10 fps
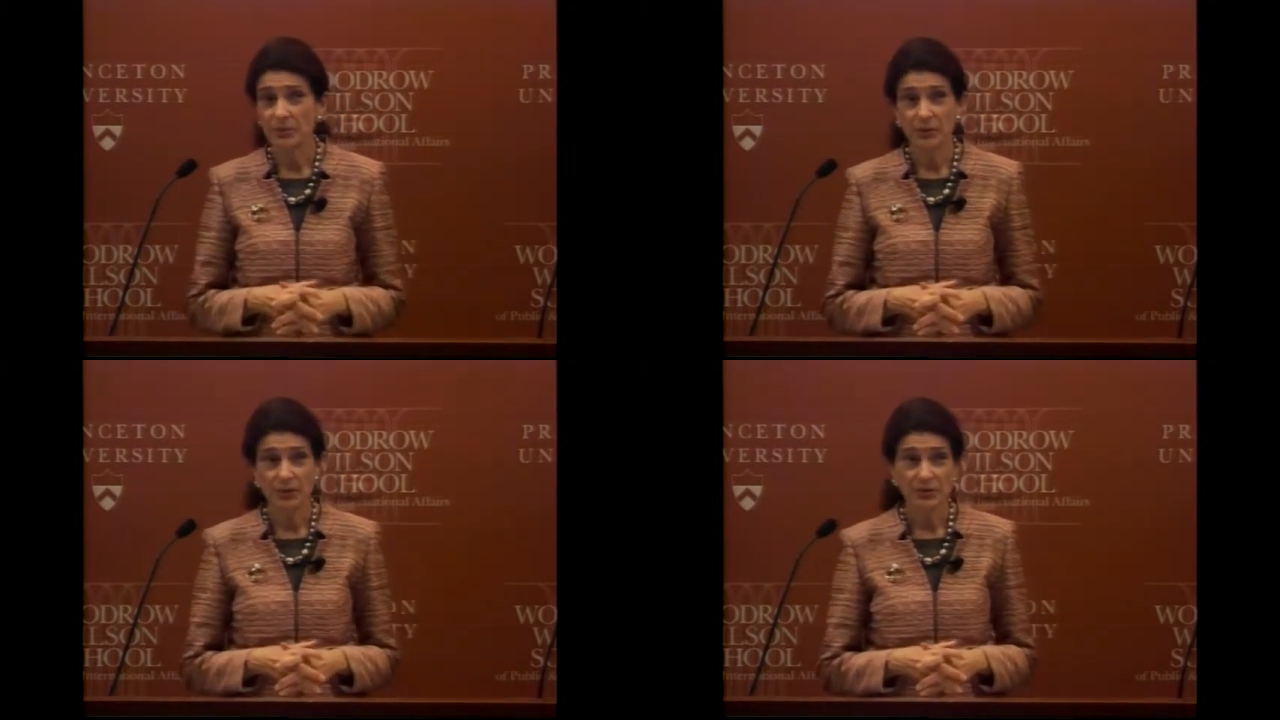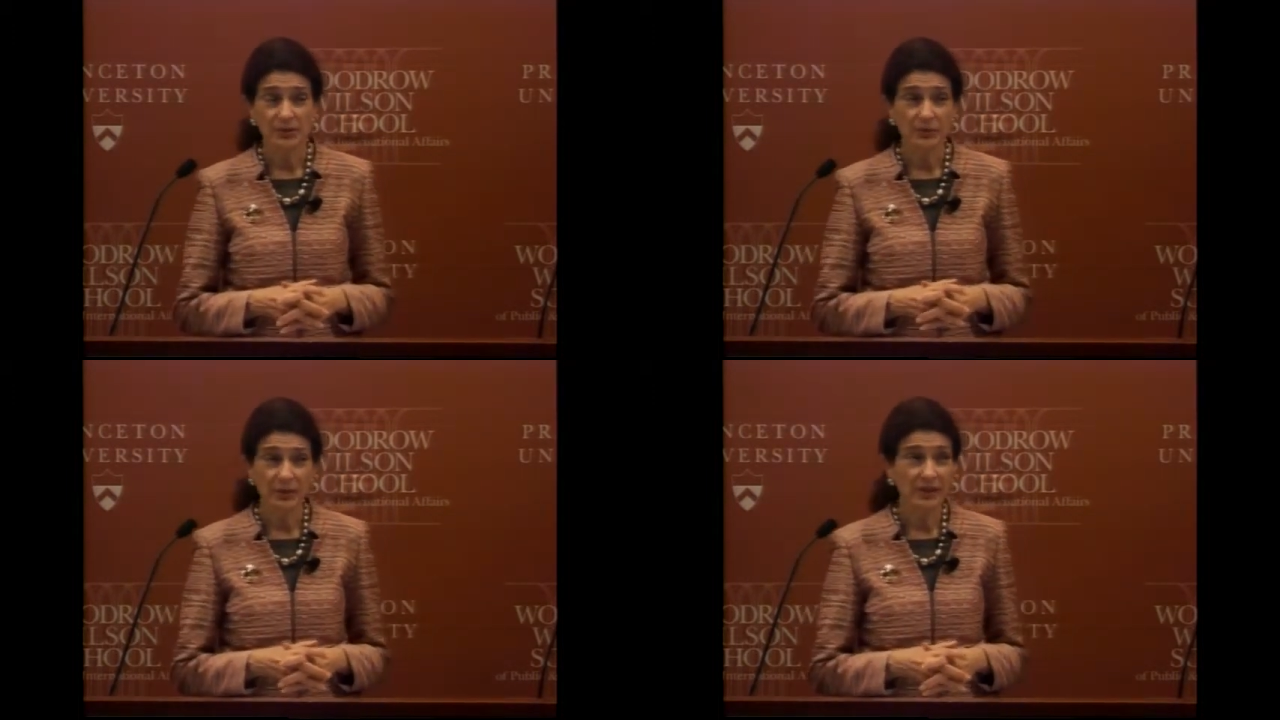Bush, I
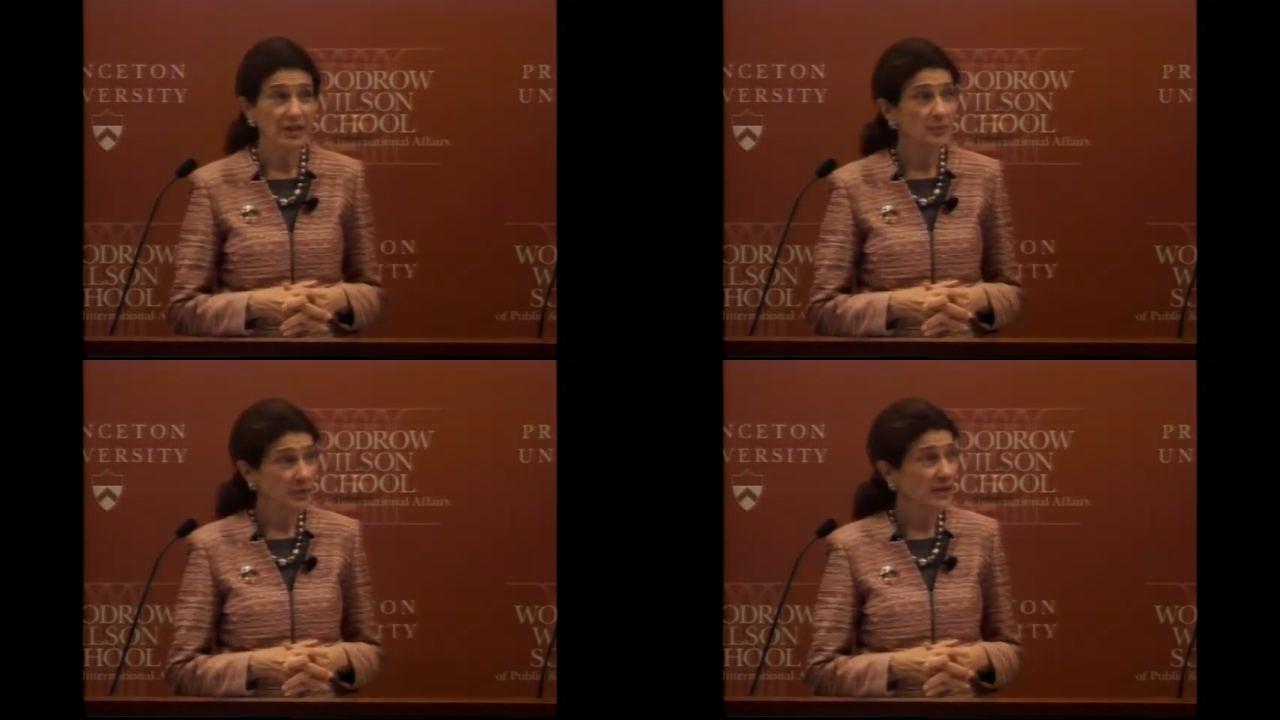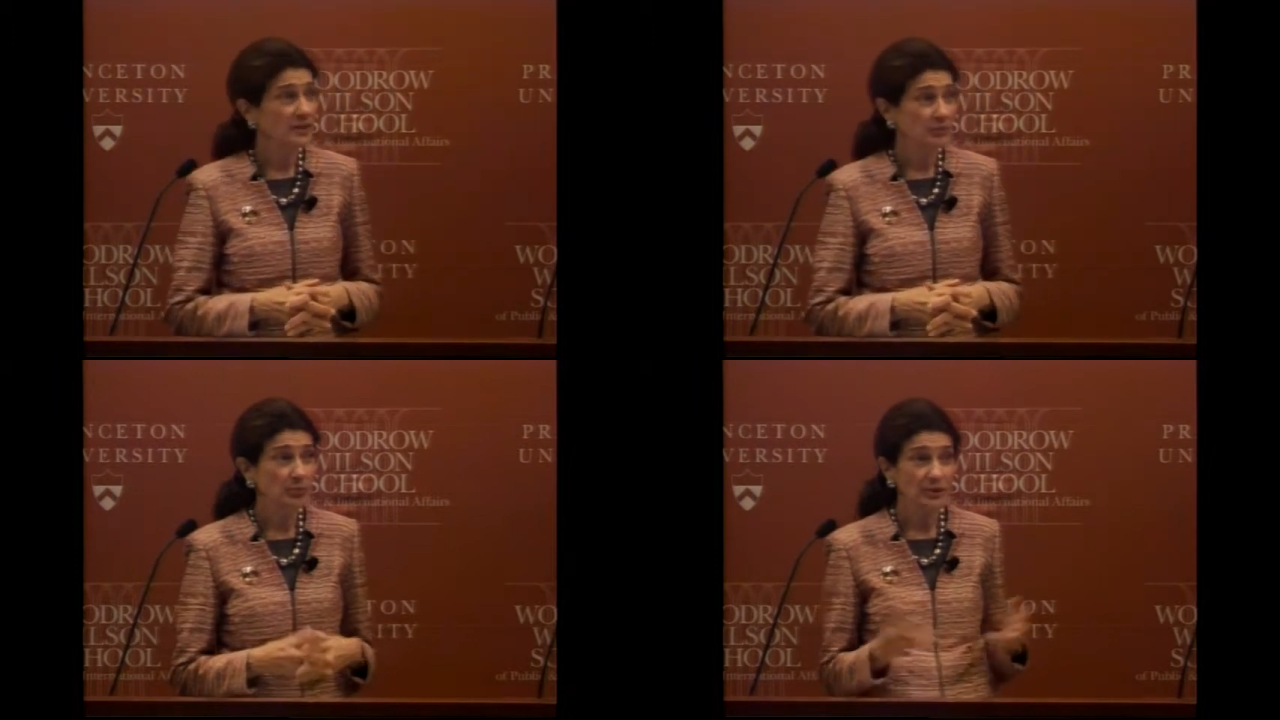mean, he paid
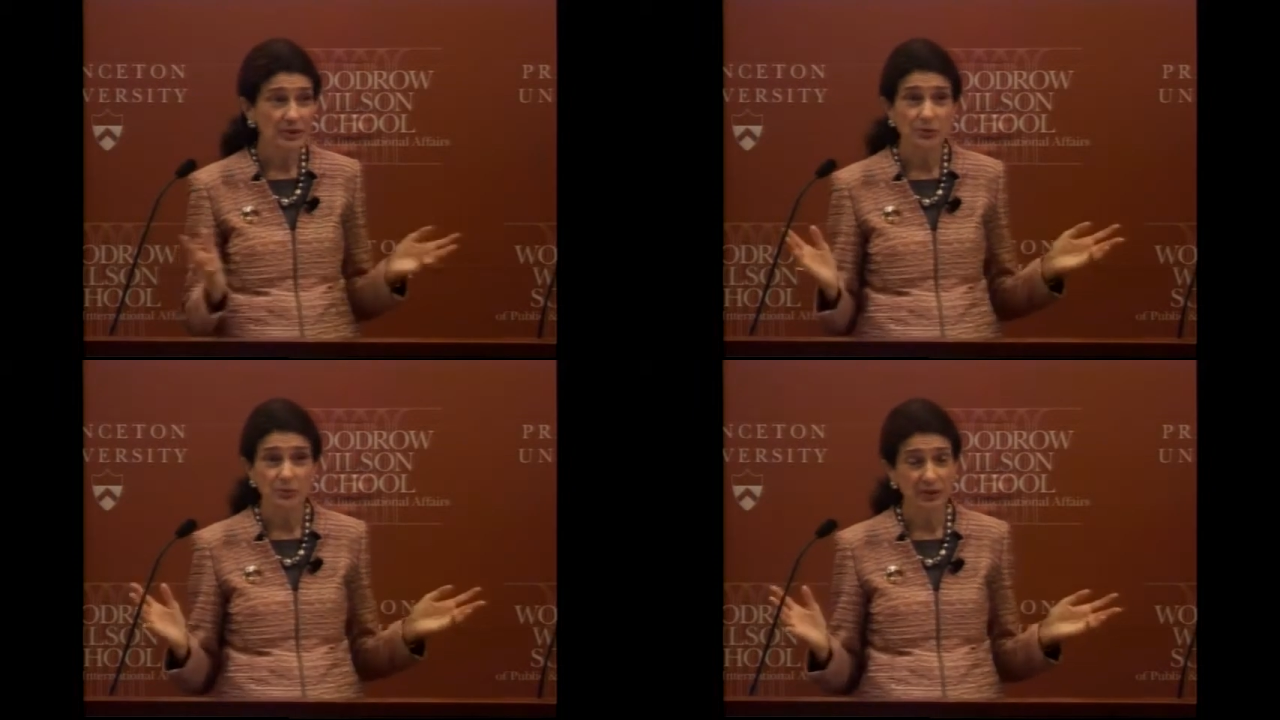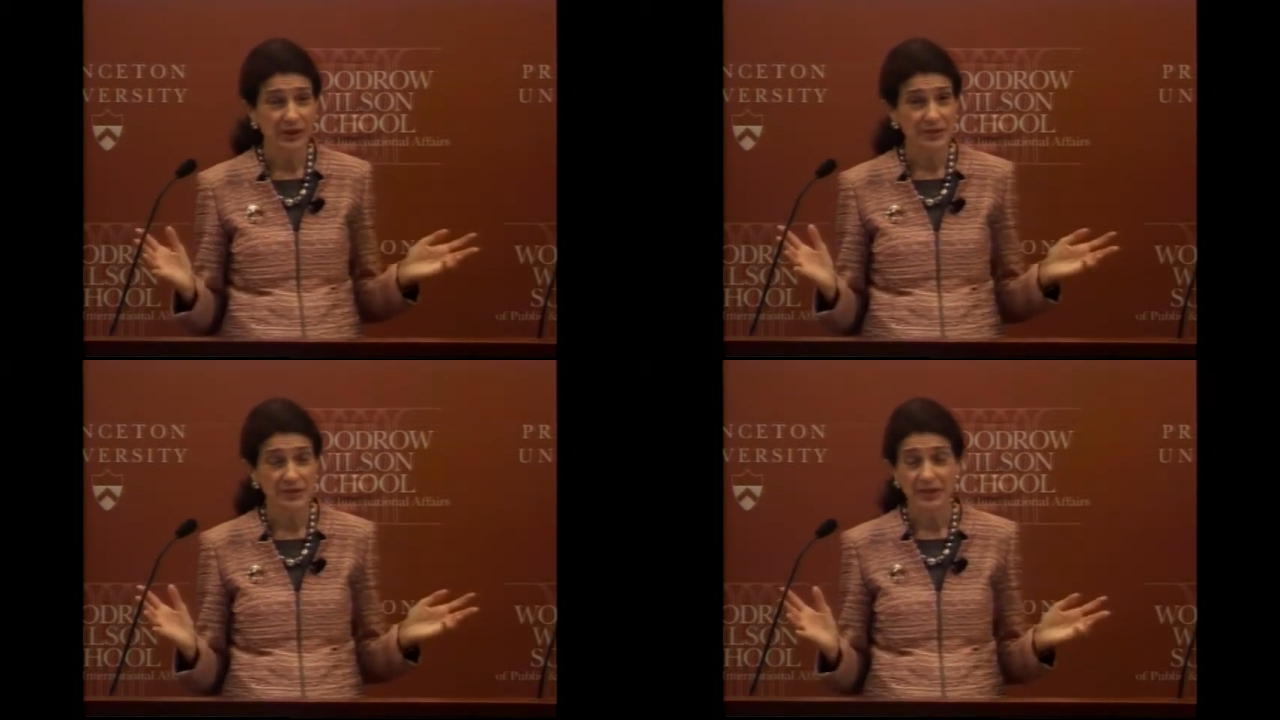a political
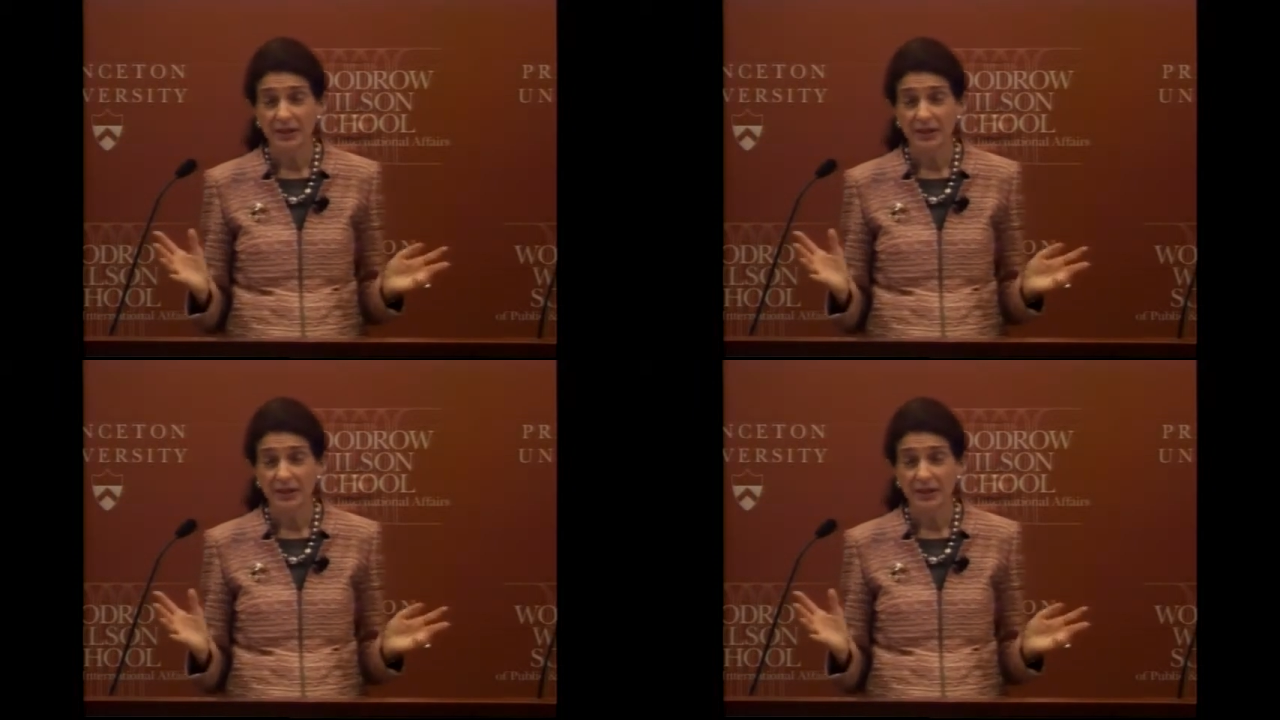price